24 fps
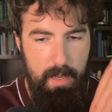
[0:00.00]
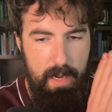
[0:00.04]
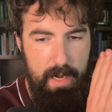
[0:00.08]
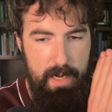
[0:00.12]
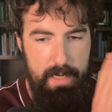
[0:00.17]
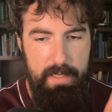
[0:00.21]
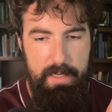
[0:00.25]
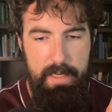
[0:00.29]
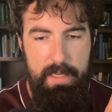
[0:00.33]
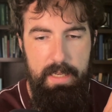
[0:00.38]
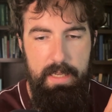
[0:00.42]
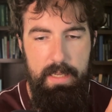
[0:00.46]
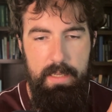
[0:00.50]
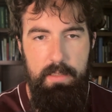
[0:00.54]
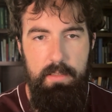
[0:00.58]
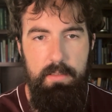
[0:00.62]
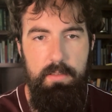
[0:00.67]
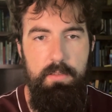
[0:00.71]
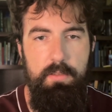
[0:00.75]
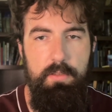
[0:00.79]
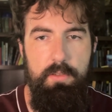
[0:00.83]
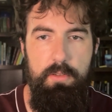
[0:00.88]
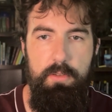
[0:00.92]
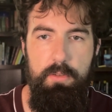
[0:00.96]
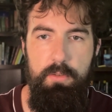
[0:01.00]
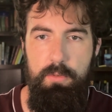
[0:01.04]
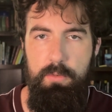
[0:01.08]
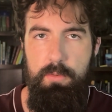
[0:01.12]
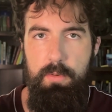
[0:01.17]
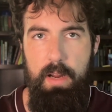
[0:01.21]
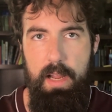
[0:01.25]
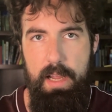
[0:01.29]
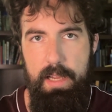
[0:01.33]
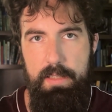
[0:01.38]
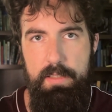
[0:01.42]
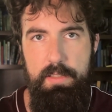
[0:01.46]
idea
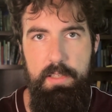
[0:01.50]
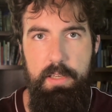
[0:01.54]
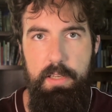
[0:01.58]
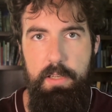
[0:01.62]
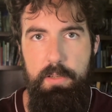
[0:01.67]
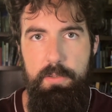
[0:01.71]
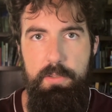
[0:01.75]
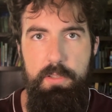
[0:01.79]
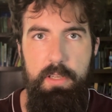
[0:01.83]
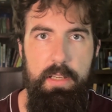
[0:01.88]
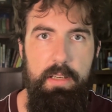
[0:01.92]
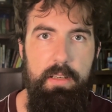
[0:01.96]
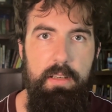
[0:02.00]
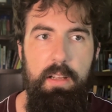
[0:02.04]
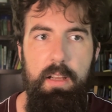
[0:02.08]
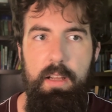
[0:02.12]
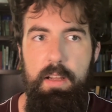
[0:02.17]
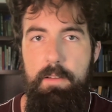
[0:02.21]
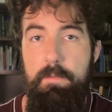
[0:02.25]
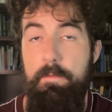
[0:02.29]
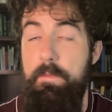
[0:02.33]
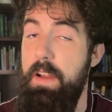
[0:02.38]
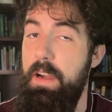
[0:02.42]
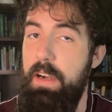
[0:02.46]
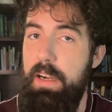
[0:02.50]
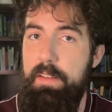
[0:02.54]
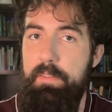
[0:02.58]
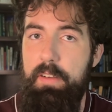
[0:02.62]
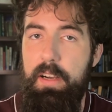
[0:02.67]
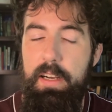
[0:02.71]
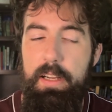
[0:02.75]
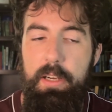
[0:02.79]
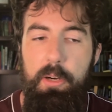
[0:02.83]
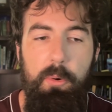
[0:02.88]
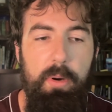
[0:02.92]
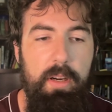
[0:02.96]
to execution very,
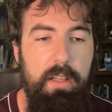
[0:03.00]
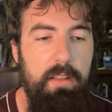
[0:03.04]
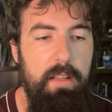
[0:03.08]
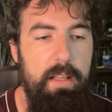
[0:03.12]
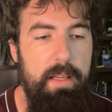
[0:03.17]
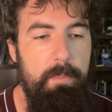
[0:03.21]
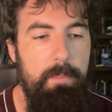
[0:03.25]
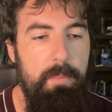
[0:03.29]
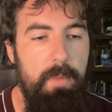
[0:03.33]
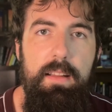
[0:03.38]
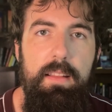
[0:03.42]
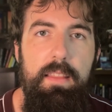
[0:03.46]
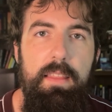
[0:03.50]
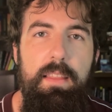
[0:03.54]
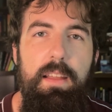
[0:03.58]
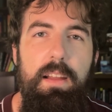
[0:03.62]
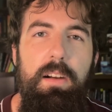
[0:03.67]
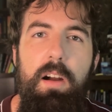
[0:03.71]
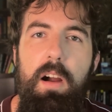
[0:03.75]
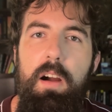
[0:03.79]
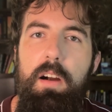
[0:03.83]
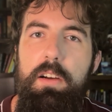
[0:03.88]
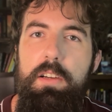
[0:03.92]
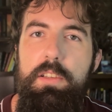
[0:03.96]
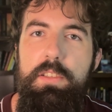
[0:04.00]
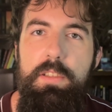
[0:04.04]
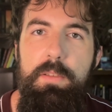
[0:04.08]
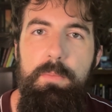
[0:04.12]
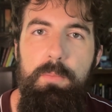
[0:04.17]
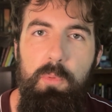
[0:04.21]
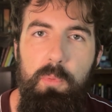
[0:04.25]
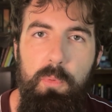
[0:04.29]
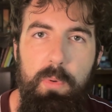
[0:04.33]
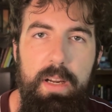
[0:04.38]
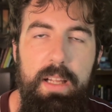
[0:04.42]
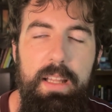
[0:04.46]
very quickly. There are
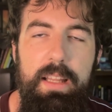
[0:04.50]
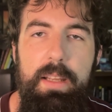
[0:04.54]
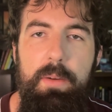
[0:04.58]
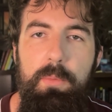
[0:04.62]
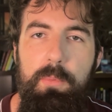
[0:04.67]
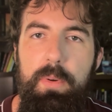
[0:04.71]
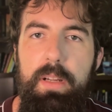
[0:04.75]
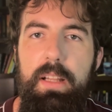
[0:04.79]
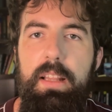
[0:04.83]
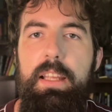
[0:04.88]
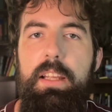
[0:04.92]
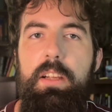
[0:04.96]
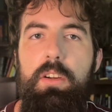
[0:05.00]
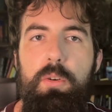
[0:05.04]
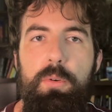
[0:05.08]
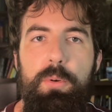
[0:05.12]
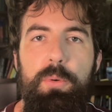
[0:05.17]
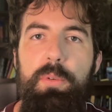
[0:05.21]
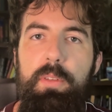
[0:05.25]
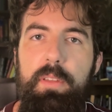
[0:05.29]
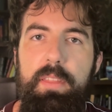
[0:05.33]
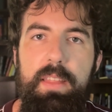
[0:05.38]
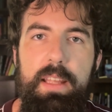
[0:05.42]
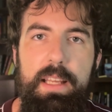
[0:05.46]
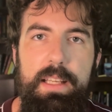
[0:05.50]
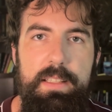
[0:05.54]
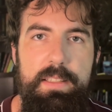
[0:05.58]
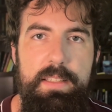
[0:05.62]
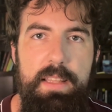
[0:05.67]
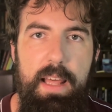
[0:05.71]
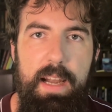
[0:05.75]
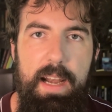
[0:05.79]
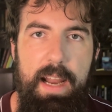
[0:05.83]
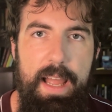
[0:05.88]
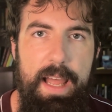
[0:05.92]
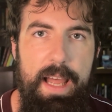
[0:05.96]
some really, really cool things
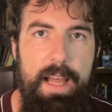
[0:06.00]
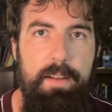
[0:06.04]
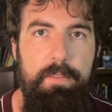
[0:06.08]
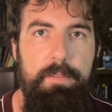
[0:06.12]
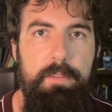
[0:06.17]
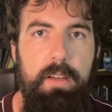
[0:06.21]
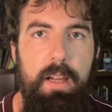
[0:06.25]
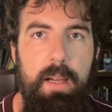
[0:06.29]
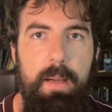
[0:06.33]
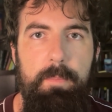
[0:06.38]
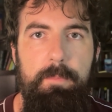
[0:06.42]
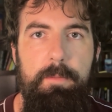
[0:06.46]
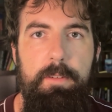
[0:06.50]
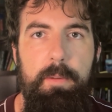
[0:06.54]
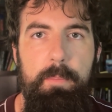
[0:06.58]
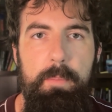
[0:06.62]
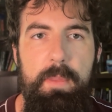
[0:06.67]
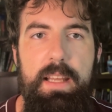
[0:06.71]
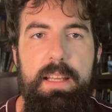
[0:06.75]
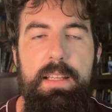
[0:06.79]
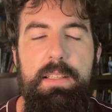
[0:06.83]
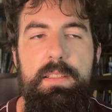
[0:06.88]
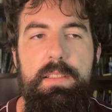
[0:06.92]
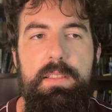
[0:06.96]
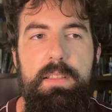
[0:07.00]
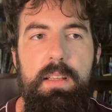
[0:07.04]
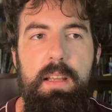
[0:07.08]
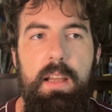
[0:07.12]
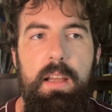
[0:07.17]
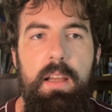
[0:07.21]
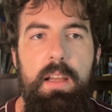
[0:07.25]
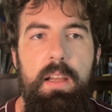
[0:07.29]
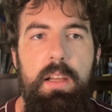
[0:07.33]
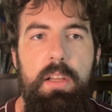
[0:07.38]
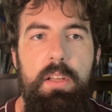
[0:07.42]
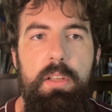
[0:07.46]
that have come from this.
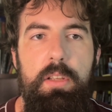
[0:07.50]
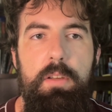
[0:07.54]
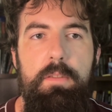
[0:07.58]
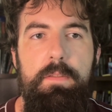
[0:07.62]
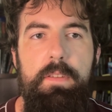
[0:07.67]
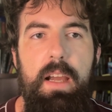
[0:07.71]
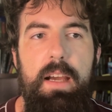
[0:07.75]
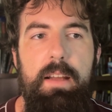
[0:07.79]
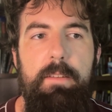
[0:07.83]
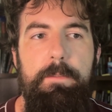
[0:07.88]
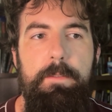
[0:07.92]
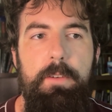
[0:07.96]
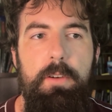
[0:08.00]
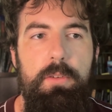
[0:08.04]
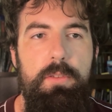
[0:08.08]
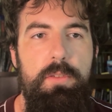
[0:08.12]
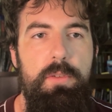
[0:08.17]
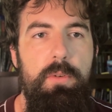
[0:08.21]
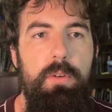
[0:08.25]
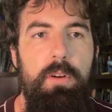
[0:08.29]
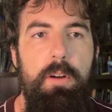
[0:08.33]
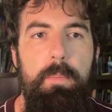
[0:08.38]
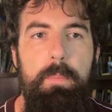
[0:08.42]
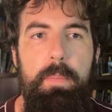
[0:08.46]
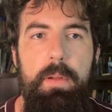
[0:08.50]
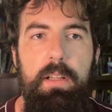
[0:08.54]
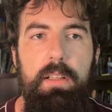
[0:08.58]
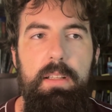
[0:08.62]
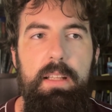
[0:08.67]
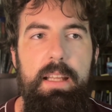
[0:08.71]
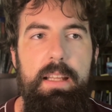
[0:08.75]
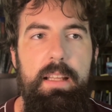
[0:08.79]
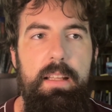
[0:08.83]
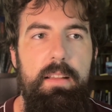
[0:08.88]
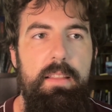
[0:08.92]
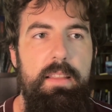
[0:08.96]
You've got folks who are
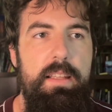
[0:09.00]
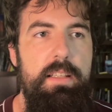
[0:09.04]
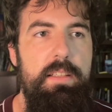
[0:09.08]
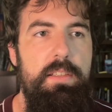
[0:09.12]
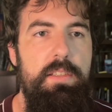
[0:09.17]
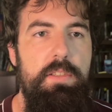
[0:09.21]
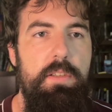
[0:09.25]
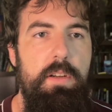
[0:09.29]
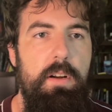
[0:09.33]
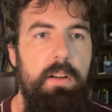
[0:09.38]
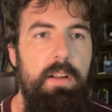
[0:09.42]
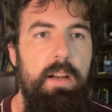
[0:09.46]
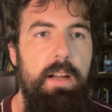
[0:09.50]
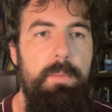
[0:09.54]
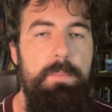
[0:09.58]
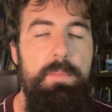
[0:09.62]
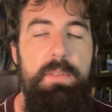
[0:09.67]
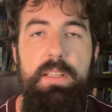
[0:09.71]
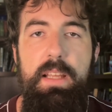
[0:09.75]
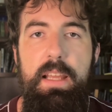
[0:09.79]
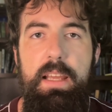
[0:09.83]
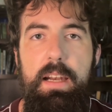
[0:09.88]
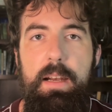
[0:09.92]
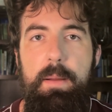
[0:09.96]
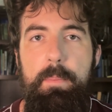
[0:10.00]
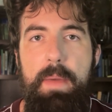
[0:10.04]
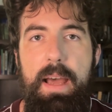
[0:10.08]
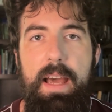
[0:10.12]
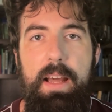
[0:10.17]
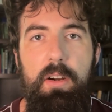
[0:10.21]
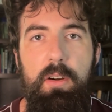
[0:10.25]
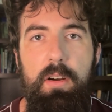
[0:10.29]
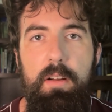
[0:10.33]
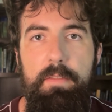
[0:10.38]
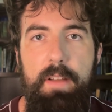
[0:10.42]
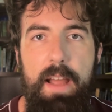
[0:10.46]
building these startups in a
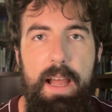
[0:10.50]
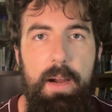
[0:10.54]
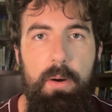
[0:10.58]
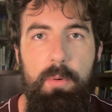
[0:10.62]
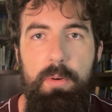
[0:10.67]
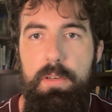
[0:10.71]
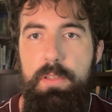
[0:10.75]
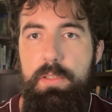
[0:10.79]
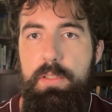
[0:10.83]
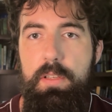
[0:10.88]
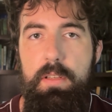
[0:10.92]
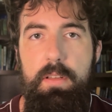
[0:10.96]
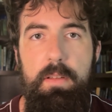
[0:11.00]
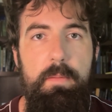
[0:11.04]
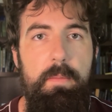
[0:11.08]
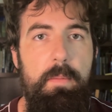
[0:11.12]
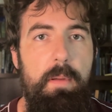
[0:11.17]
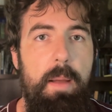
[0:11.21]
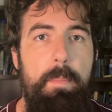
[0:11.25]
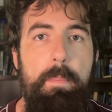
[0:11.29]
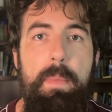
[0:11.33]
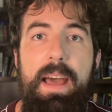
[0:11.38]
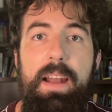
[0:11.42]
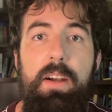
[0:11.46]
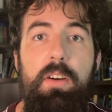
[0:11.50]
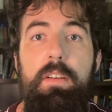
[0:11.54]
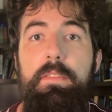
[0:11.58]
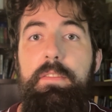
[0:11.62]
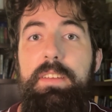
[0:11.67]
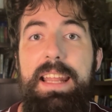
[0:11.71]
matter of hours, a matter of